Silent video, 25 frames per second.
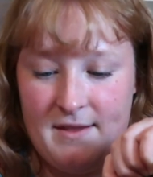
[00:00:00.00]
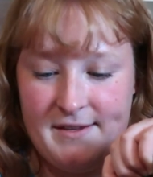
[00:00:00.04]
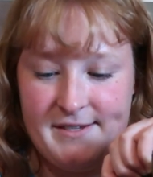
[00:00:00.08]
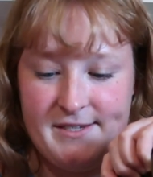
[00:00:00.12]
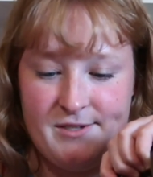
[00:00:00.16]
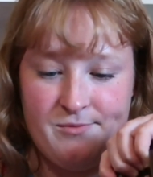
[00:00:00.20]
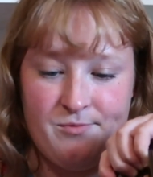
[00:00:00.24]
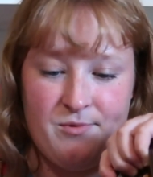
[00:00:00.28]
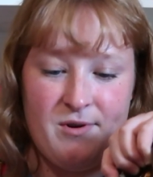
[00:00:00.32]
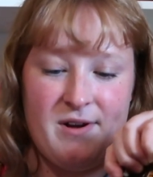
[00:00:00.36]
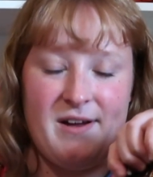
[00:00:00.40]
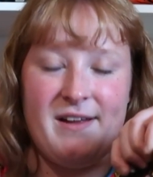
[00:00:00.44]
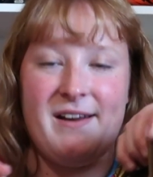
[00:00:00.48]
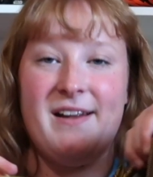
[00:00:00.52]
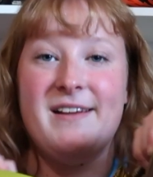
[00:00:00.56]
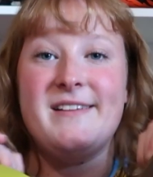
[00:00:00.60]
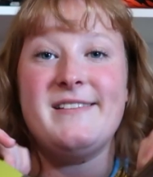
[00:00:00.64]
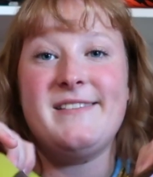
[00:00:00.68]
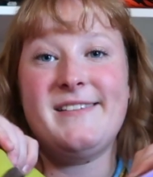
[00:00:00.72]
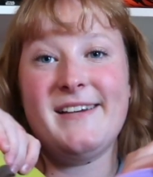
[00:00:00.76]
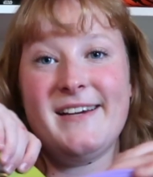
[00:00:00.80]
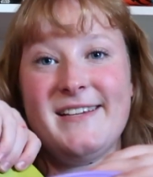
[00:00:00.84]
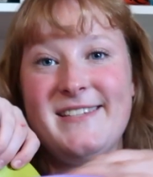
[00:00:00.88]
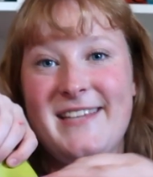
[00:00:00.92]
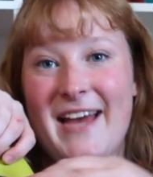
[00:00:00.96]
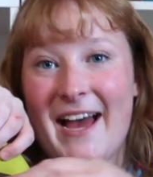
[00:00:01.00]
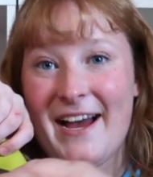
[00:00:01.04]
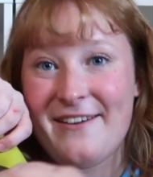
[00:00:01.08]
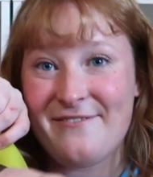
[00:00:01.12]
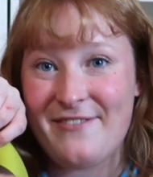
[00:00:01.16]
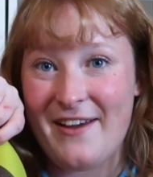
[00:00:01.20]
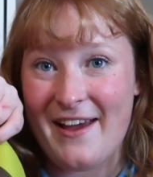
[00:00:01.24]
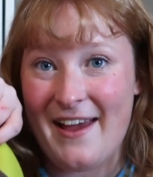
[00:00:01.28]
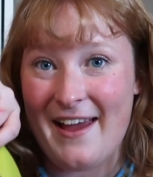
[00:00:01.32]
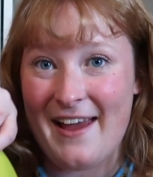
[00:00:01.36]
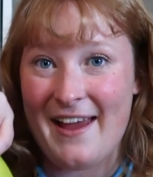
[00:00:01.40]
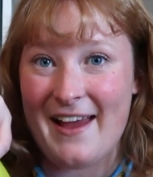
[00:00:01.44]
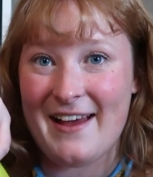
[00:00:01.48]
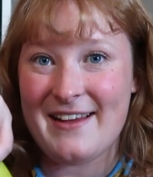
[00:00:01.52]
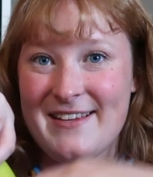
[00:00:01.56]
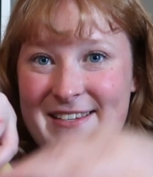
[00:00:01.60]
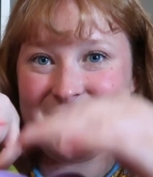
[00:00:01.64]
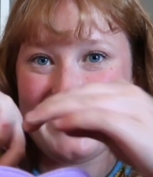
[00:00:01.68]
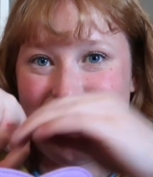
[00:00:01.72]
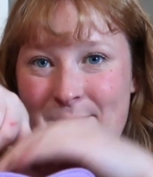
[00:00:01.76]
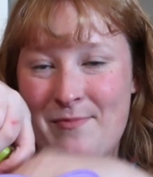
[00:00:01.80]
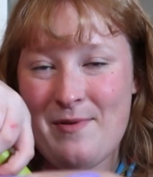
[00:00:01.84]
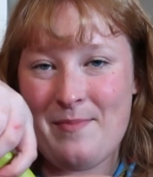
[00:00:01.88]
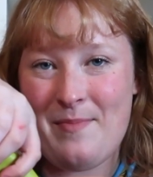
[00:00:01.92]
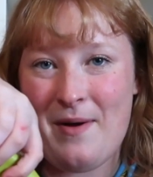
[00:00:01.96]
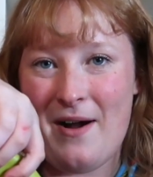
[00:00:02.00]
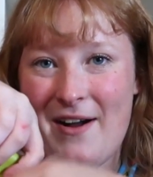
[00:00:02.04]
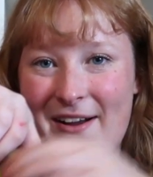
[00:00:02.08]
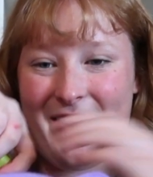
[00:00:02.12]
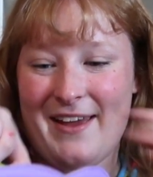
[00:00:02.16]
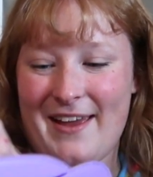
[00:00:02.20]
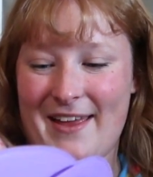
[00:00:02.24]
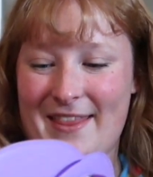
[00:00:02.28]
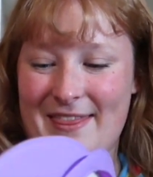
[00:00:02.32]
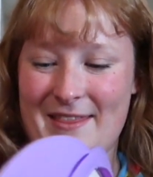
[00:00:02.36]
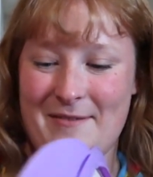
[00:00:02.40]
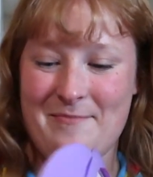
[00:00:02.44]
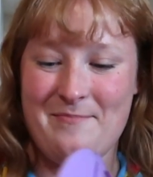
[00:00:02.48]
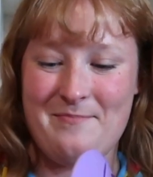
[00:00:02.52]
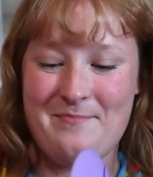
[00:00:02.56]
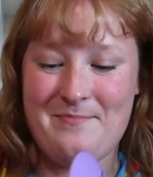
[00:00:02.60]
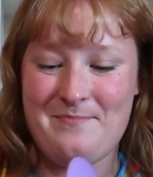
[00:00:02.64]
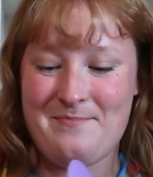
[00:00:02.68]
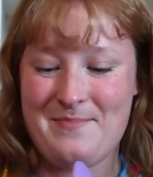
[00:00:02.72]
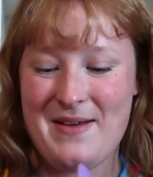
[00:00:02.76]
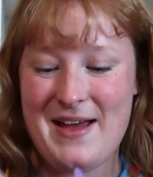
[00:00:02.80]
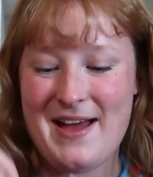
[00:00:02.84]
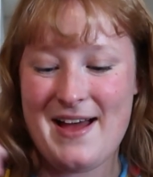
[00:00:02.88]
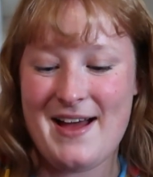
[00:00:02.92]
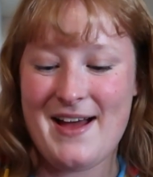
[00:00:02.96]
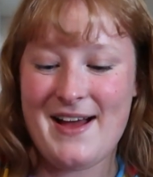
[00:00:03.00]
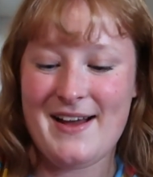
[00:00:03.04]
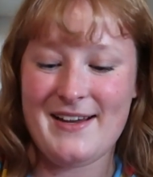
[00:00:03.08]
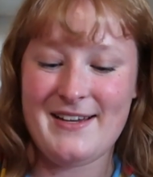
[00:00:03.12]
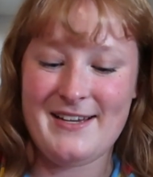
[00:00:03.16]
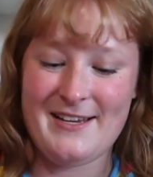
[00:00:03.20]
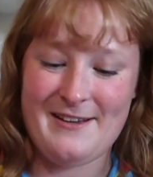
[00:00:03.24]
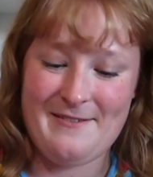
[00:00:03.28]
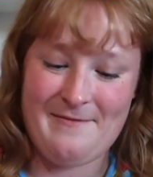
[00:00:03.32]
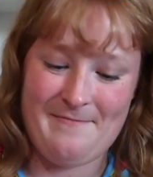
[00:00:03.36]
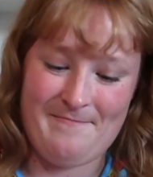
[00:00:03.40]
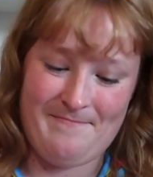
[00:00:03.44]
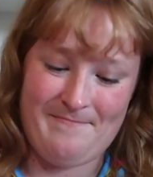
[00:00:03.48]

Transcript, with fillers: this one does have a zipper pocket in the bag.